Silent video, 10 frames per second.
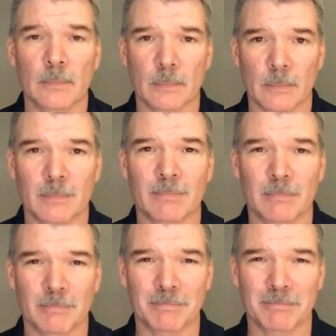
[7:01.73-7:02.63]

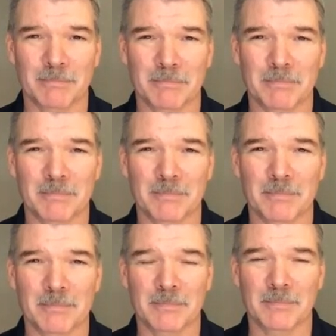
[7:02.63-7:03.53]

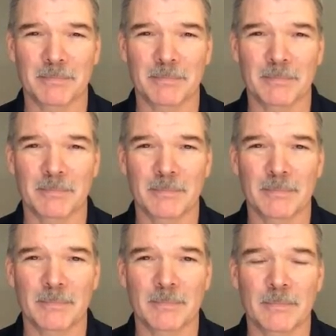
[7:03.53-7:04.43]

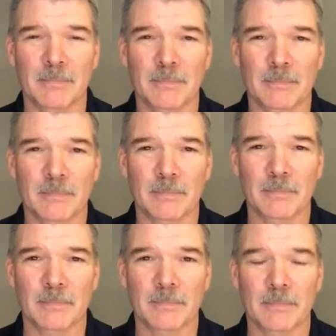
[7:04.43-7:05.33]

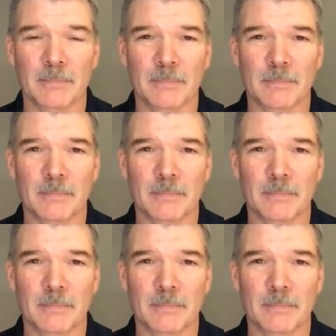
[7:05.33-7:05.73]
[no speech]